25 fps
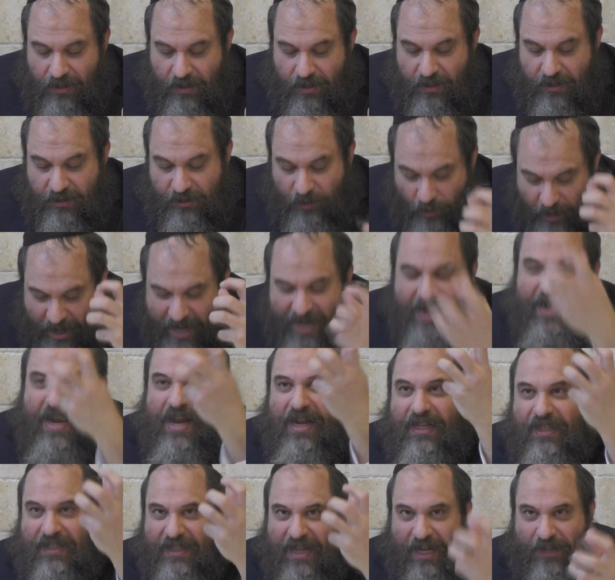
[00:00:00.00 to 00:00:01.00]
So he
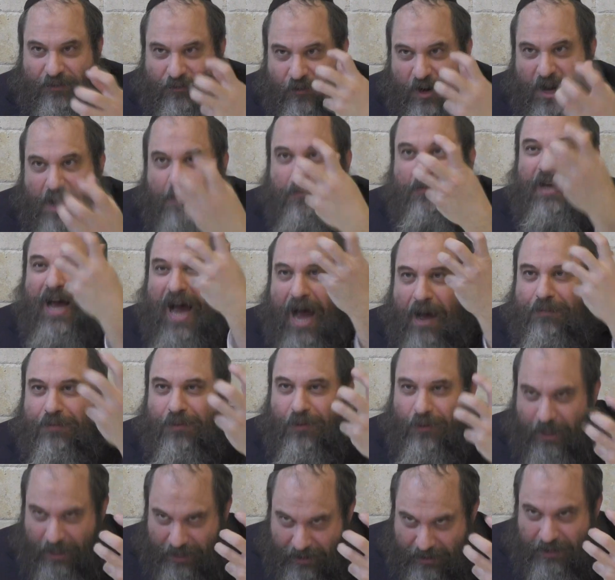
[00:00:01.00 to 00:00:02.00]
needs that for him to
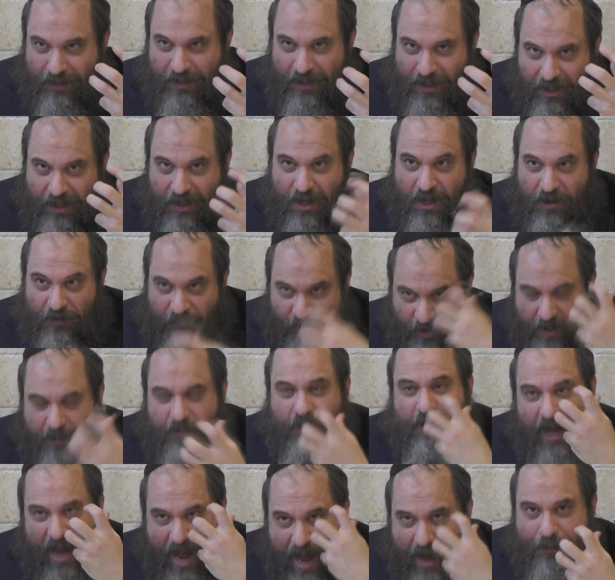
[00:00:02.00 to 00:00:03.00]
operate. For
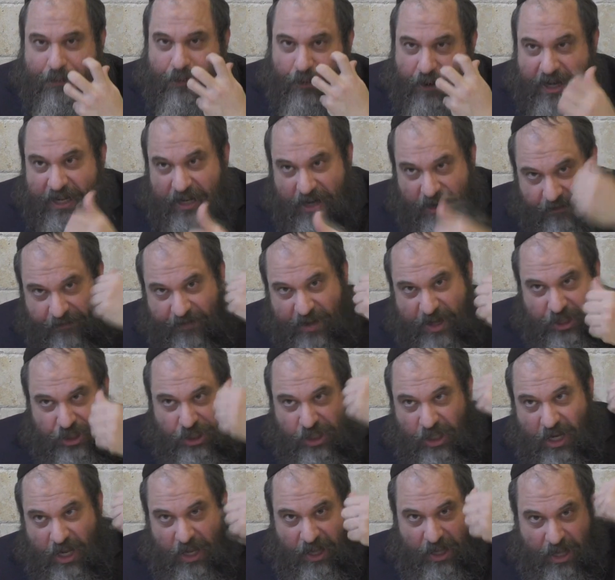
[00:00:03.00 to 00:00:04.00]
him to operate and
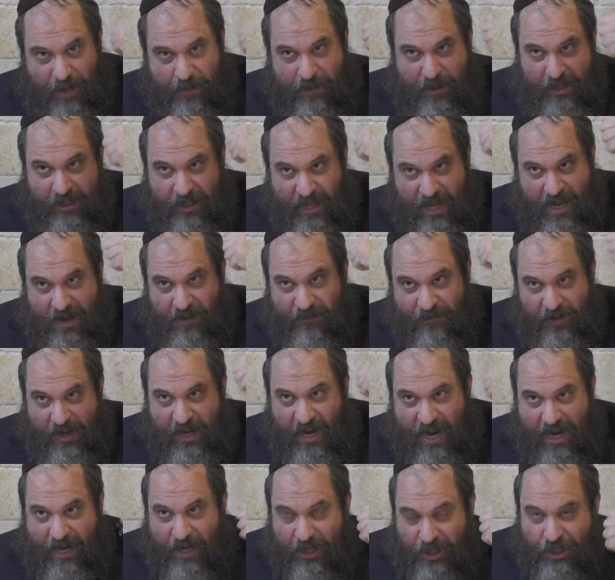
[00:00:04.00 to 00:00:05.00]
eventually limit the
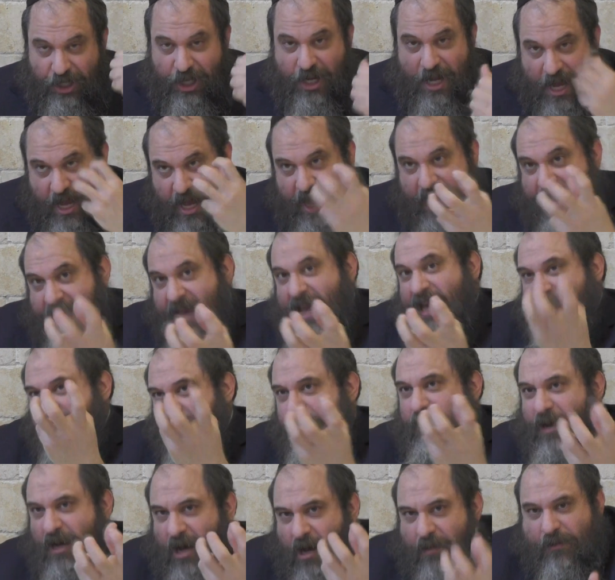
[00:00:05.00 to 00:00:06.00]
infinite energy, he has
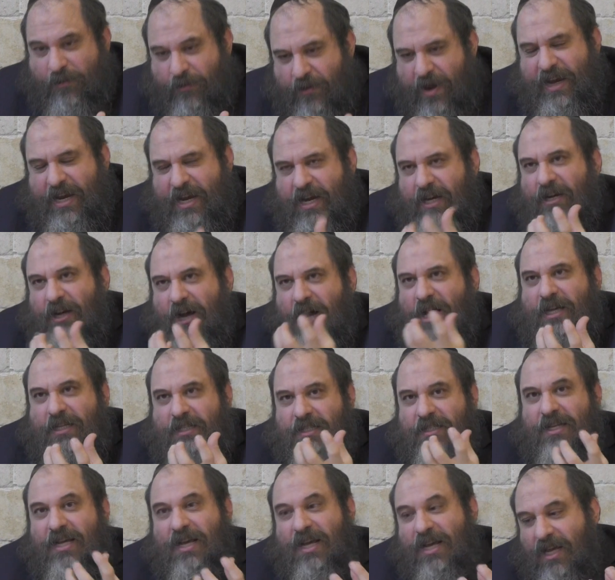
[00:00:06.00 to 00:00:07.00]
to become
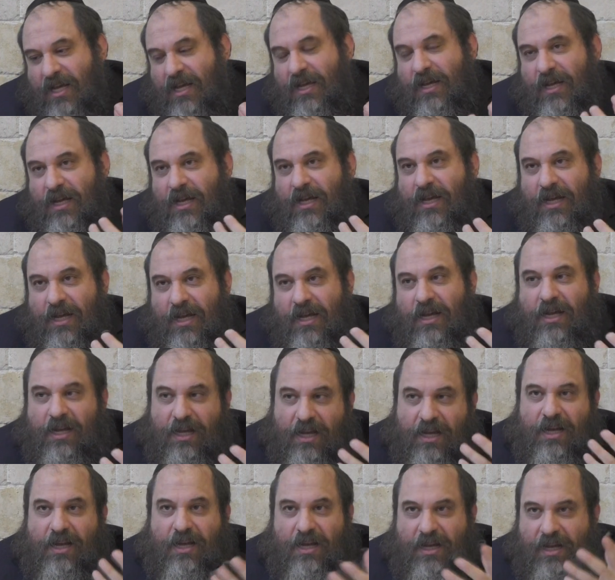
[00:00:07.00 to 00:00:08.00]
recognized,
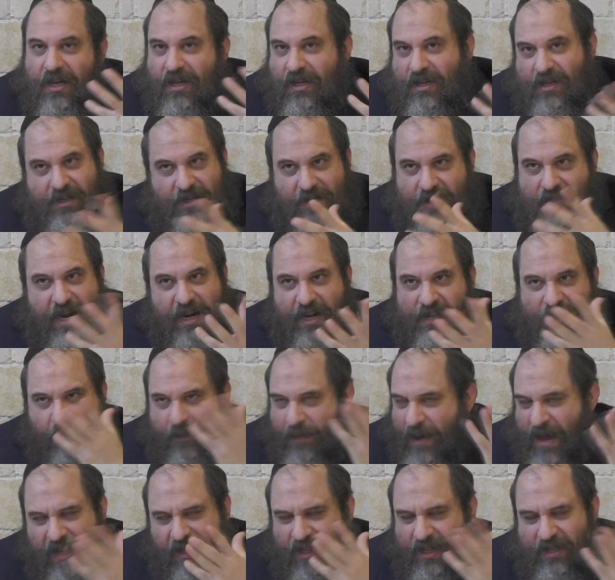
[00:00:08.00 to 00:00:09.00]
not
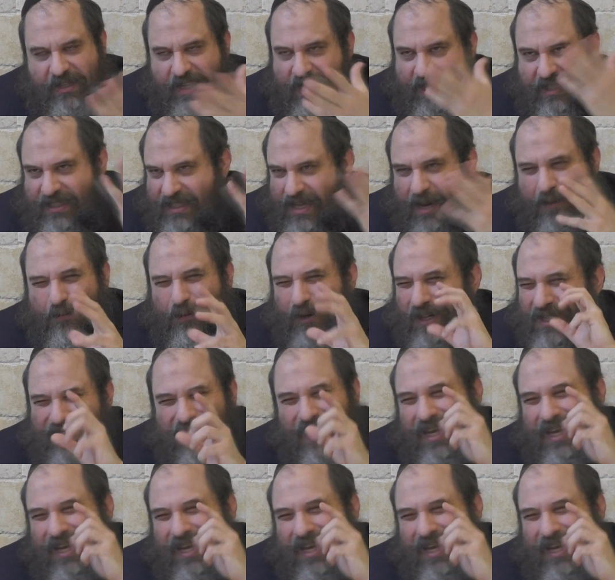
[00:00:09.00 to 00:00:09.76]
independent, not separate.